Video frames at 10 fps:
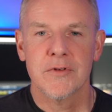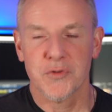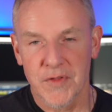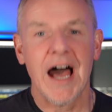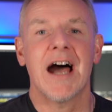
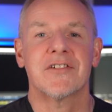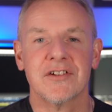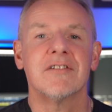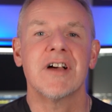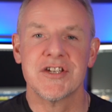So that
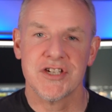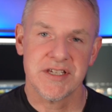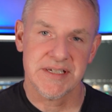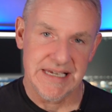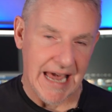actually lets you
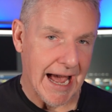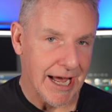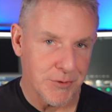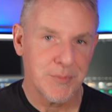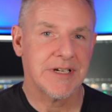see
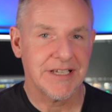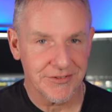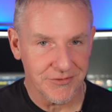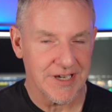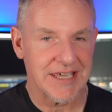how many
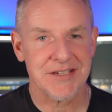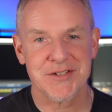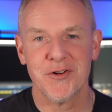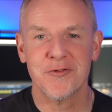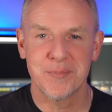
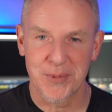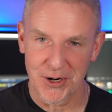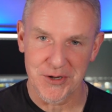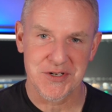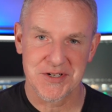layers of
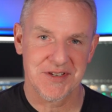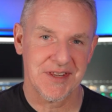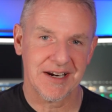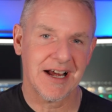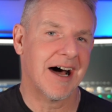brushes
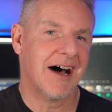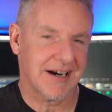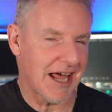there are.